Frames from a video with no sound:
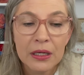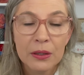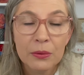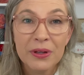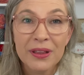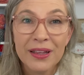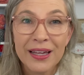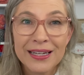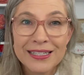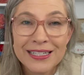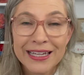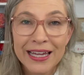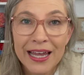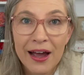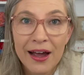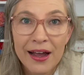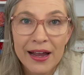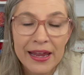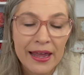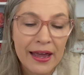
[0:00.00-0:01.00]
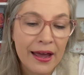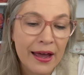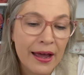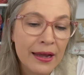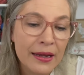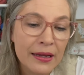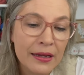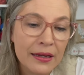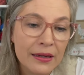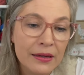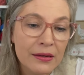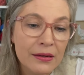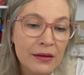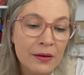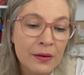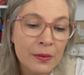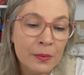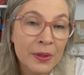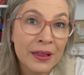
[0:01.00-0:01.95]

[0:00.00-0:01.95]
we like to kayak, um,